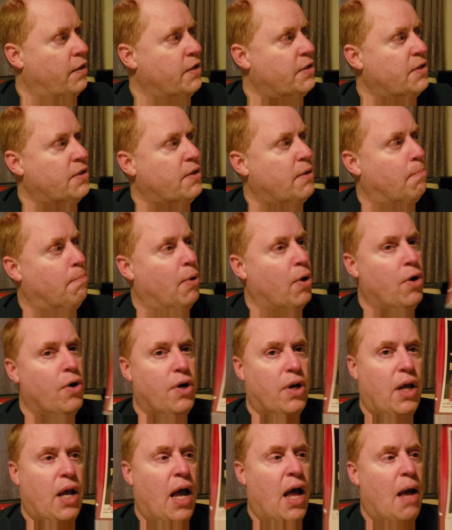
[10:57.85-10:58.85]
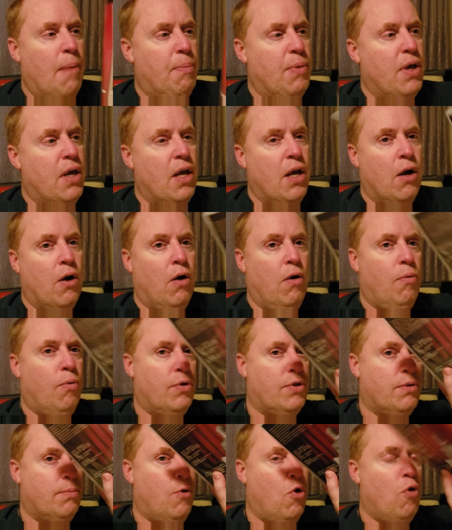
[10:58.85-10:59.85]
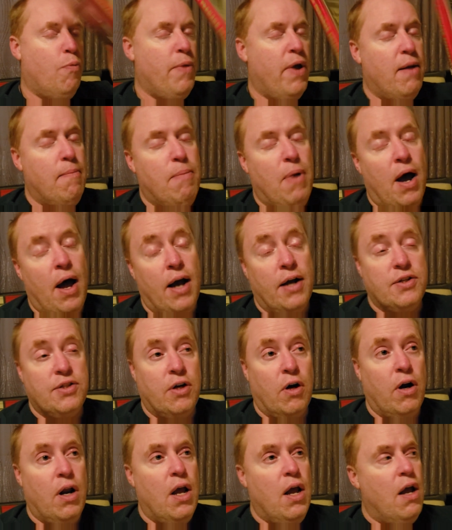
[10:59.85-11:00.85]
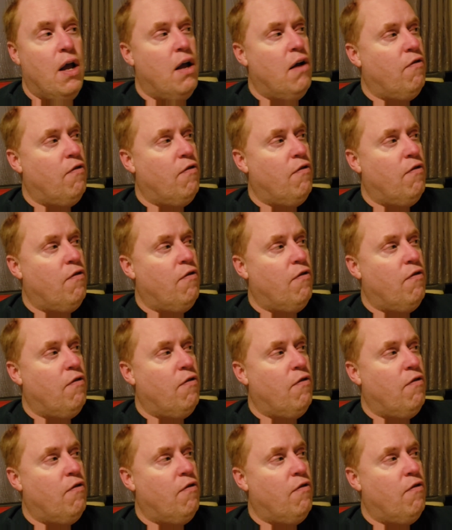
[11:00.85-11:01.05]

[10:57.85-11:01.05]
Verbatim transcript: this is a burned copy here with some homemade box art.